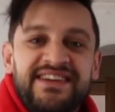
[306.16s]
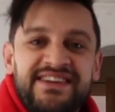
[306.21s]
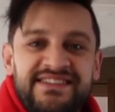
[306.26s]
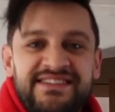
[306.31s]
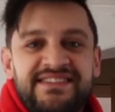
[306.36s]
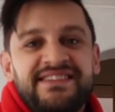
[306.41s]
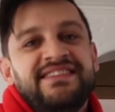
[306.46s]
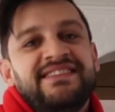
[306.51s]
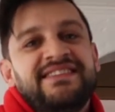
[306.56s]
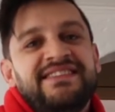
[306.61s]
egg
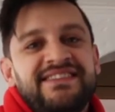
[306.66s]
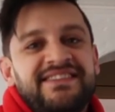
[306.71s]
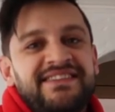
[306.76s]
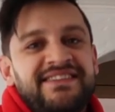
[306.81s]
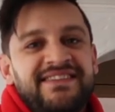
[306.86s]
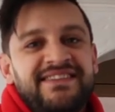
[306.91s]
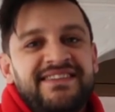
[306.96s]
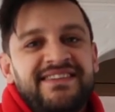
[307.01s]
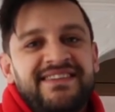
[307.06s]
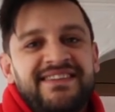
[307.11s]
is?
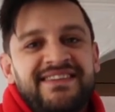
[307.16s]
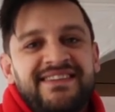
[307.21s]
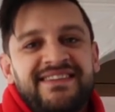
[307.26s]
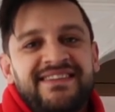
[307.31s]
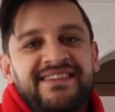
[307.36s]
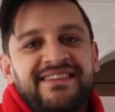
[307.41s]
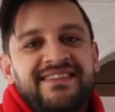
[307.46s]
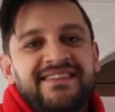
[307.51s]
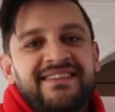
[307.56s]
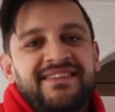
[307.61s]

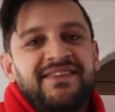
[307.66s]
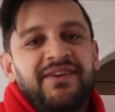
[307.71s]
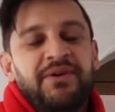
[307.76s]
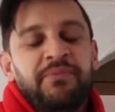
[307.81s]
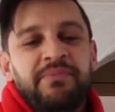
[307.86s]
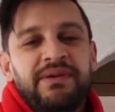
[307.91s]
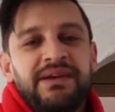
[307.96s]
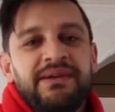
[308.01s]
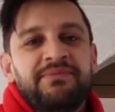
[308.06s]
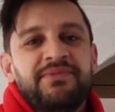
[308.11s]

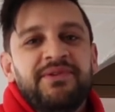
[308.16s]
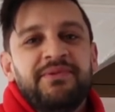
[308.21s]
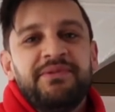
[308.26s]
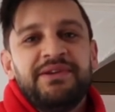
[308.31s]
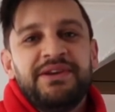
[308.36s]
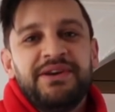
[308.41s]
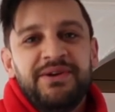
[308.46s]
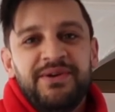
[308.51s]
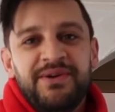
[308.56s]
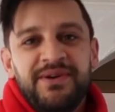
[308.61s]
At
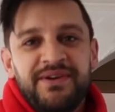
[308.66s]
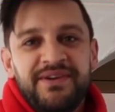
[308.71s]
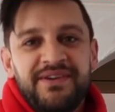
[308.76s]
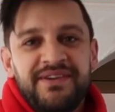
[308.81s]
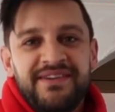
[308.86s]
BMW.